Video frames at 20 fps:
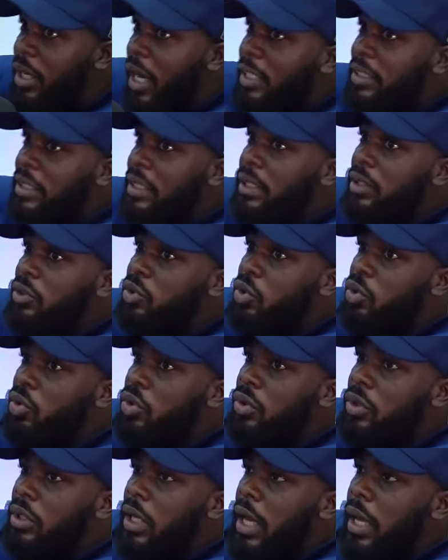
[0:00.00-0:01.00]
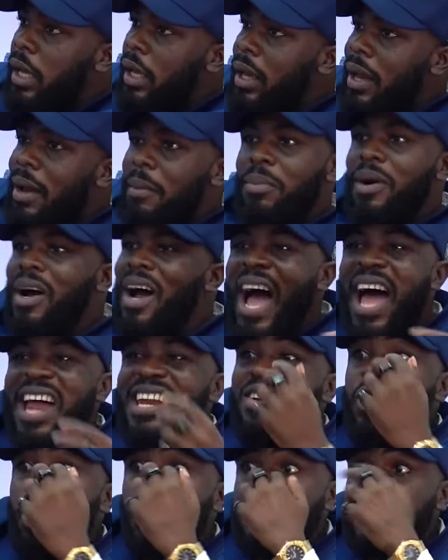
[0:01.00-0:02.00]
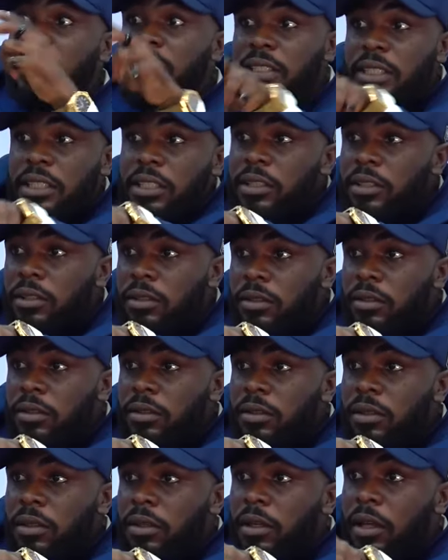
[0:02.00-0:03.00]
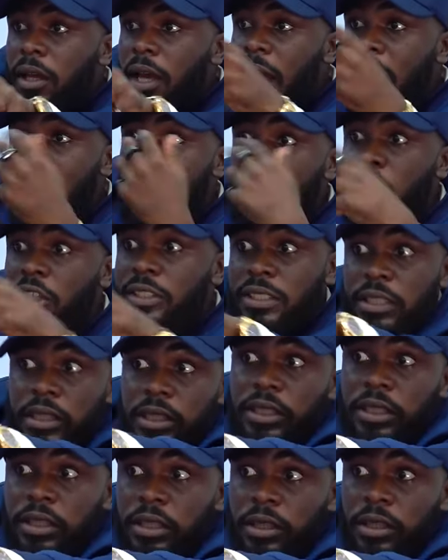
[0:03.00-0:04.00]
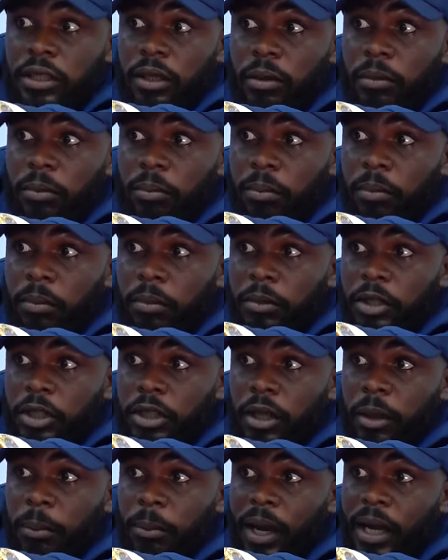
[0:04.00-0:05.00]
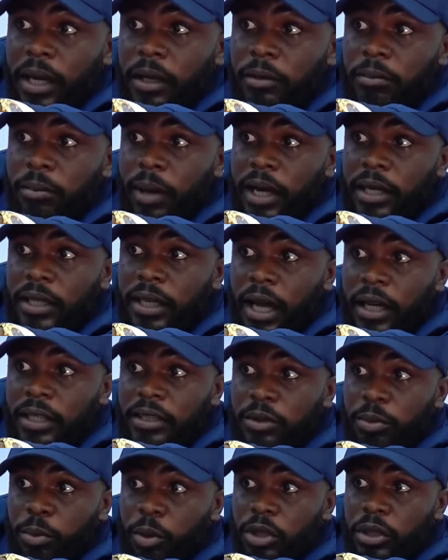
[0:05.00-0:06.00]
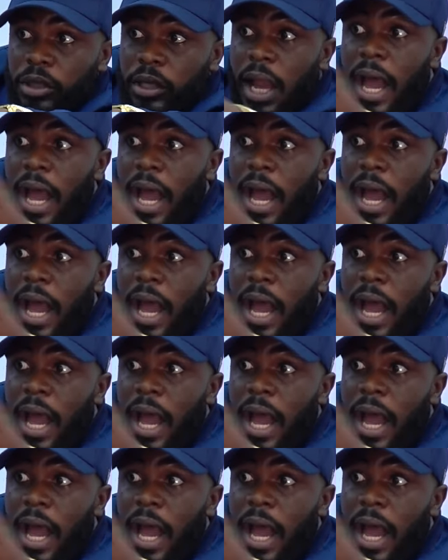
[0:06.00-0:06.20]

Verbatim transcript: Chinisuru there. Bro, I'd not seen like I'd not seen my my dad's body.